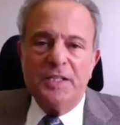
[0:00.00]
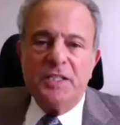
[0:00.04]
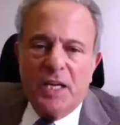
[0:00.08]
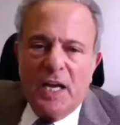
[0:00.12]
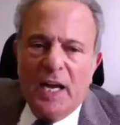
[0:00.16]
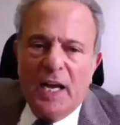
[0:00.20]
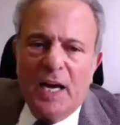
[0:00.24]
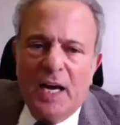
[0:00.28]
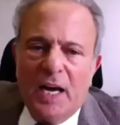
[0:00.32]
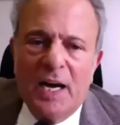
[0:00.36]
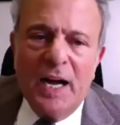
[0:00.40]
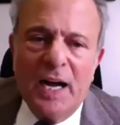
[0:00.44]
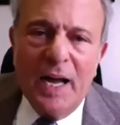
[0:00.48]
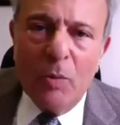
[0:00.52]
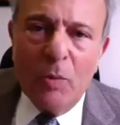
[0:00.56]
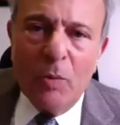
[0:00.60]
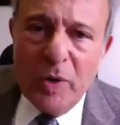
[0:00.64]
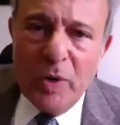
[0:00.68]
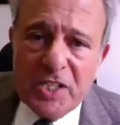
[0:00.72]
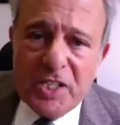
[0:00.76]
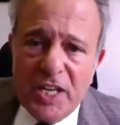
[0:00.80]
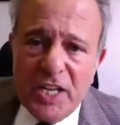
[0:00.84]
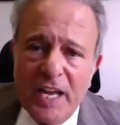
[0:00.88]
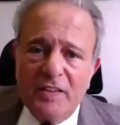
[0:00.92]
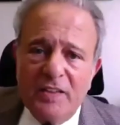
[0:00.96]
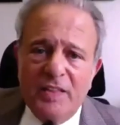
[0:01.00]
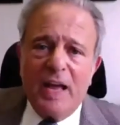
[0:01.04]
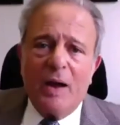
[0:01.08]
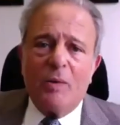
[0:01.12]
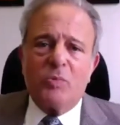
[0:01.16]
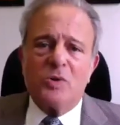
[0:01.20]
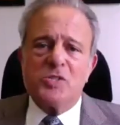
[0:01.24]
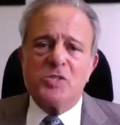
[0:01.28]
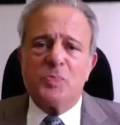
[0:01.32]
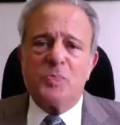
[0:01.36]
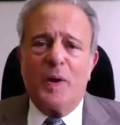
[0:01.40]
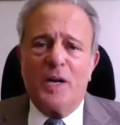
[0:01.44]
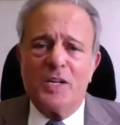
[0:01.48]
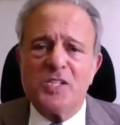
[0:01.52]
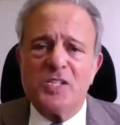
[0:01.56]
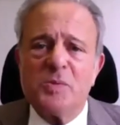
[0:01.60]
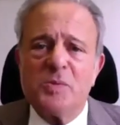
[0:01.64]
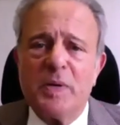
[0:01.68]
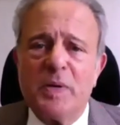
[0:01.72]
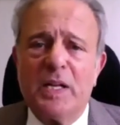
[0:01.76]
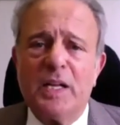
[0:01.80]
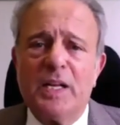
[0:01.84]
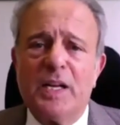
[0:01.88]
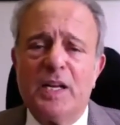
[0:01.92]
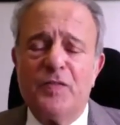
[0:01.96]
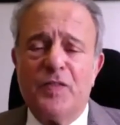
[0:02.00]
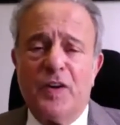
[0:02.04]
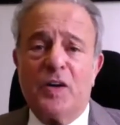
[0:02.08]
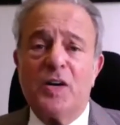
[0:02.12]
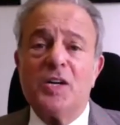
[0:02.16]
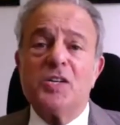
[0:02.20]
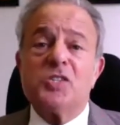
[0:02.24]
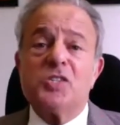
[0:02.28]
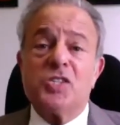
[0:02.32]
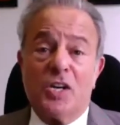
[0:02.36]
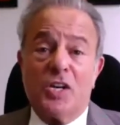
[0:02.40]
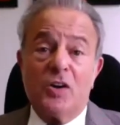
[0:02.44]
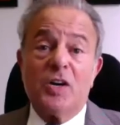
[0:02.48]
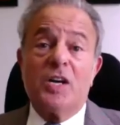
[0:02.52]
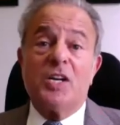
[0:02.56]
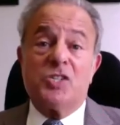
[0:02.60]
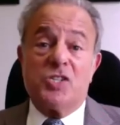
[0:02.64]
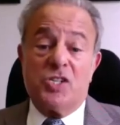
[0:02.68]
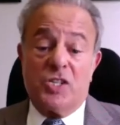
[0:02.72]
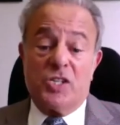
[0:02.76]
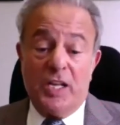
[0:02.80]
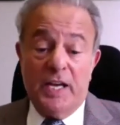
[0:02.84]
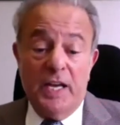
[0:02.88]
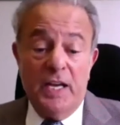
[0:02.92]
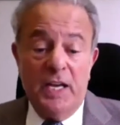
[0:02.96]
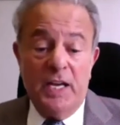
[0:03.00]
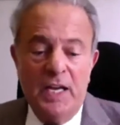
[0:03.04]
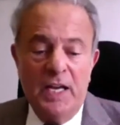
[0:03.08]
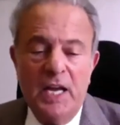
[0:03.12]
and we take that responsibility very seriously,